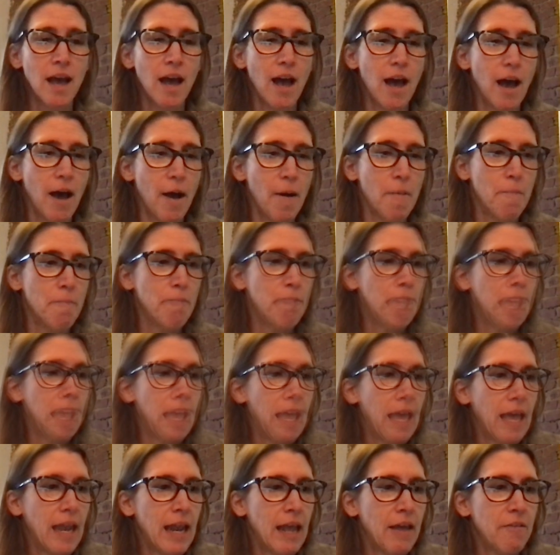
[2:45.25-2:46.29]
Um,
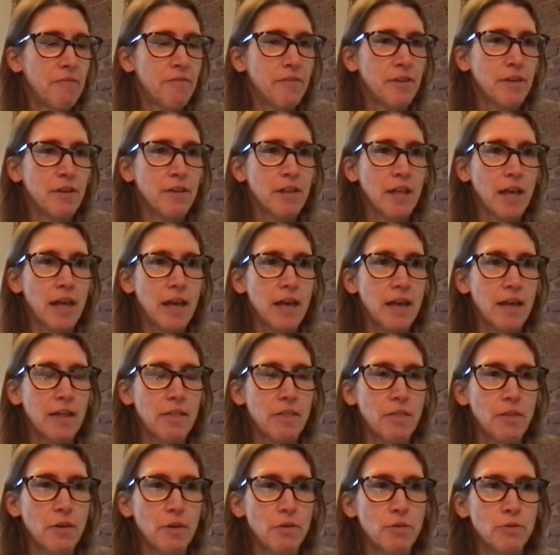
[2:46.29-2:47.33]
and I feel like
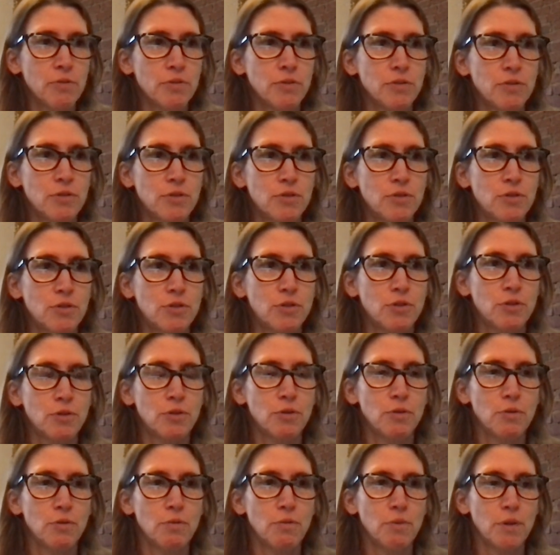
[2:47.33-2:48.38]
those
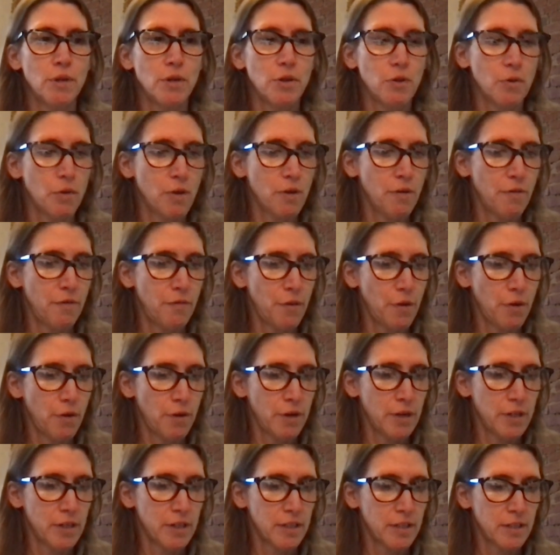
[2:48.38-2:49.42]
two, your
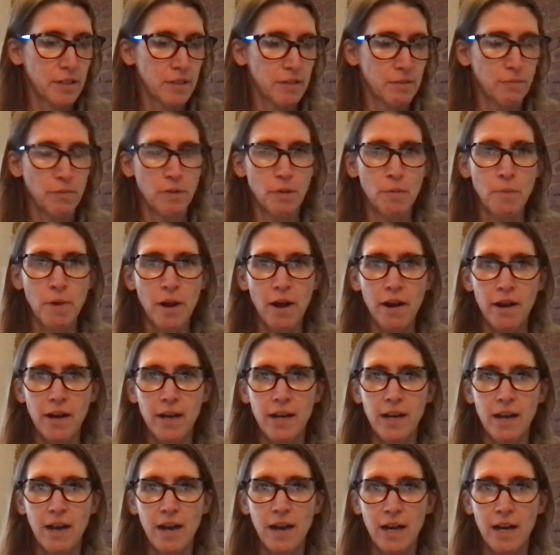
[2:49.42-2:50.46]
focus with American
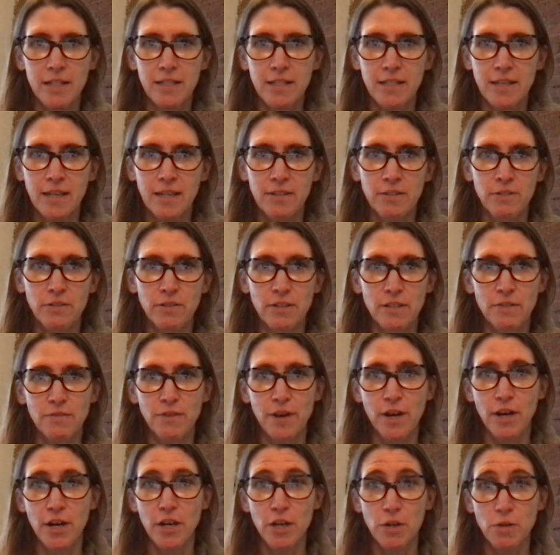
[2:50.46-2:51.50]
and Continental is
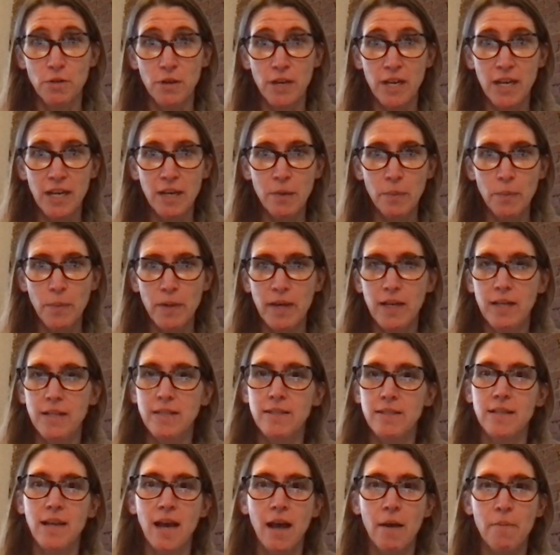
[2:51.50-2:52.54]
very unique
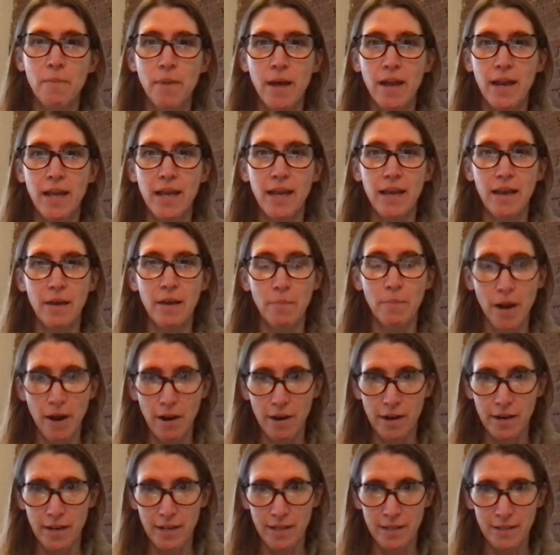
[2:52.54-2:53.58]
because not many
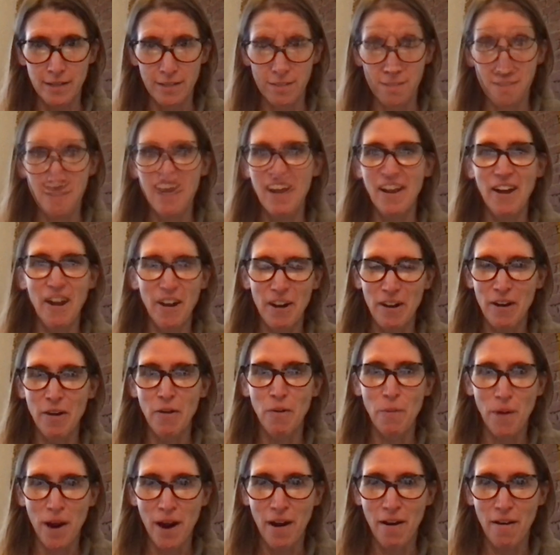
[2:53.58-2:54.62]
Americans are
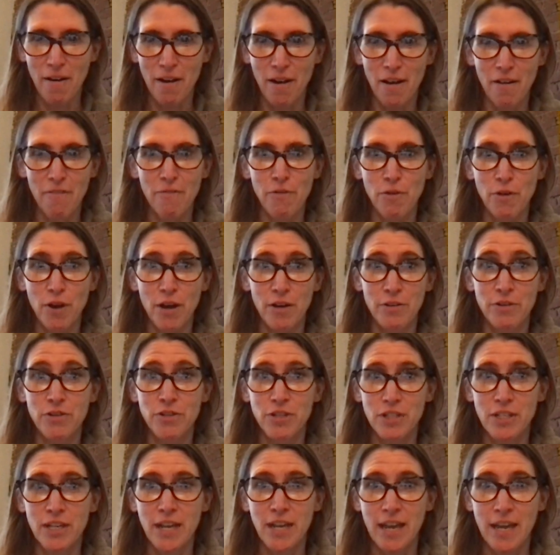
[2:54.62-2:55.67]
aware of or
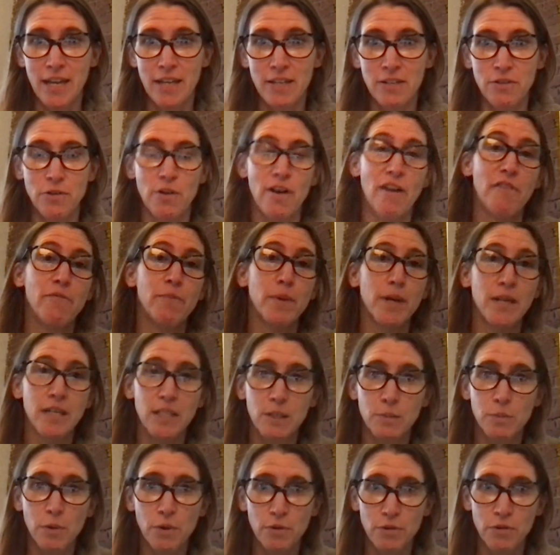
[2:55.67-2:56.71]
understand or have been
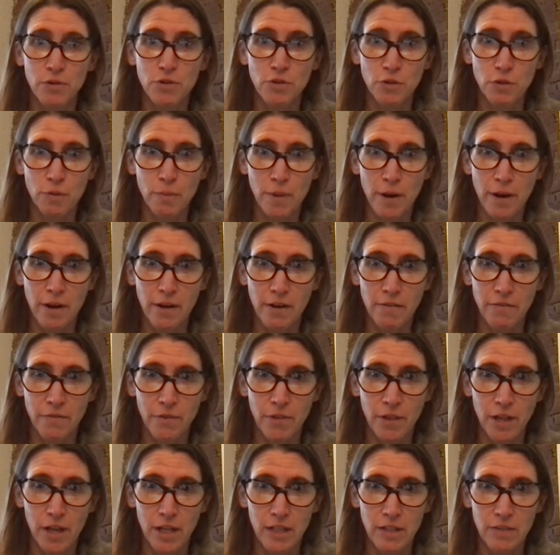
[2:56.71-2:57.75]
exposed to American
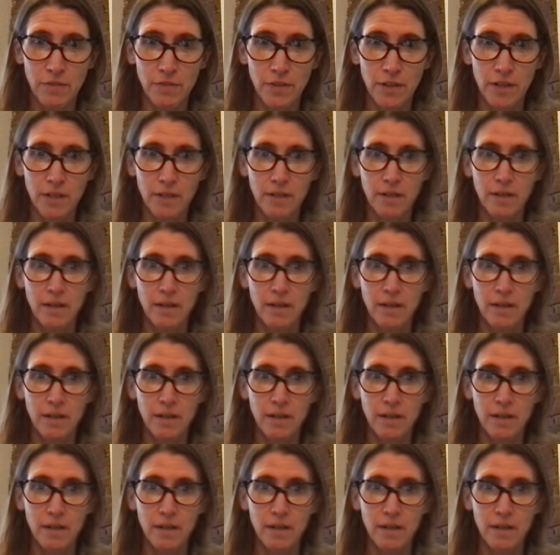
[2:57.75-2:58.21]
philosophy.